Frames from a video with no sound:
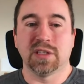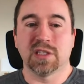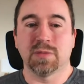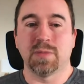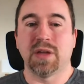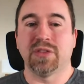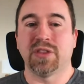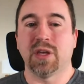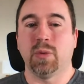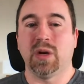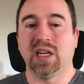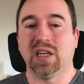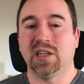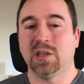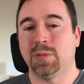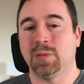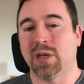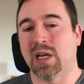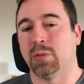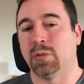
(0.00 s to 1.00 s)
This meant that we
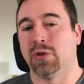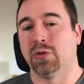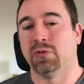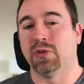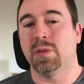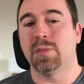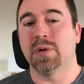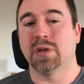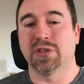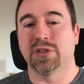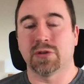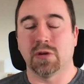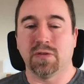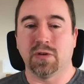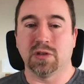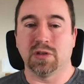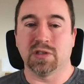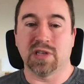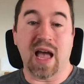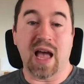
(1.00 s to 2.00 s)
need to be able to rebuild
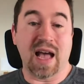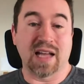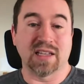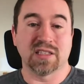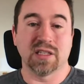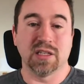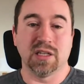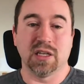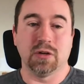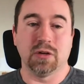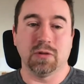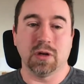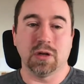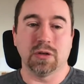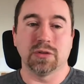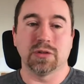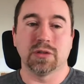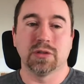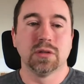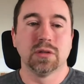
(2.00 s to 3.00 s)
servers as the need
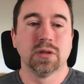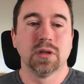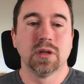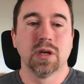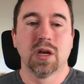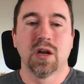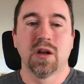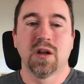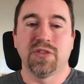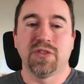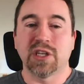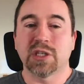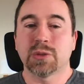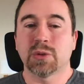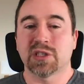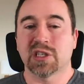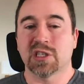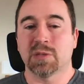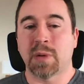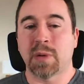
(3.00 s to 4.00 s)
arose.
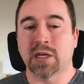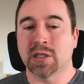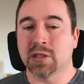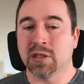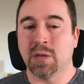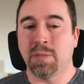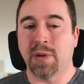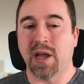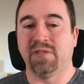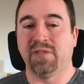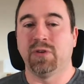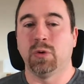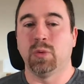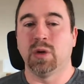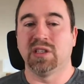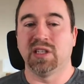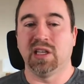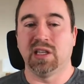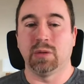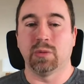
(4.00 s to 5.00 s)
This was especially
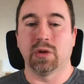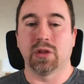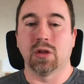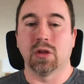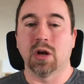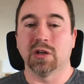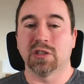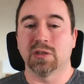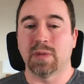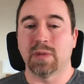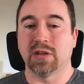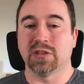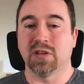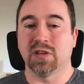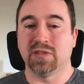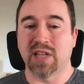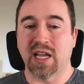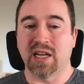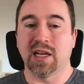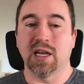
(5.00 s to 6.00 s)
painful when dealing with large
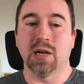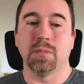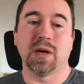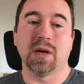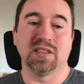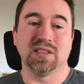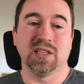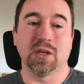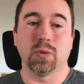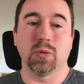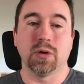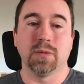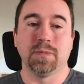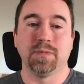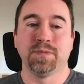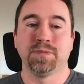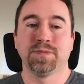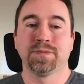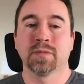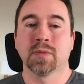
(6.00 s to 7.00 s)
amounts of data in
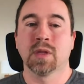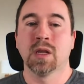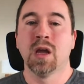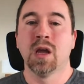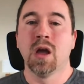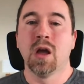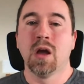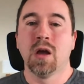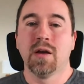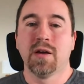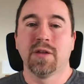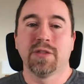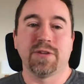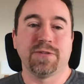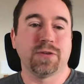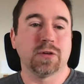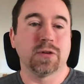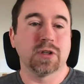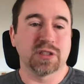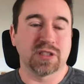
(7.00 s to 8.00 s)
MySQL.
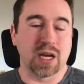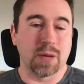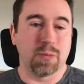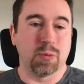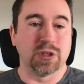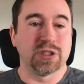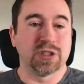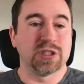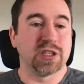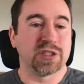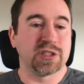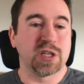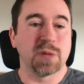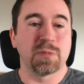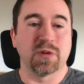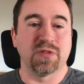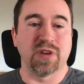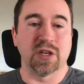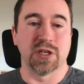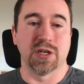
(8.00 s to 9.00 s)
The first step was just
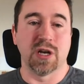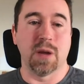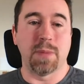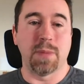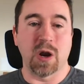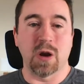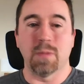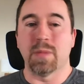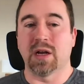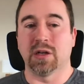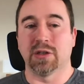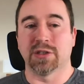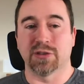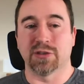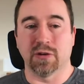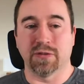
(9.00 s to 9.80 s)
to provision a bare metal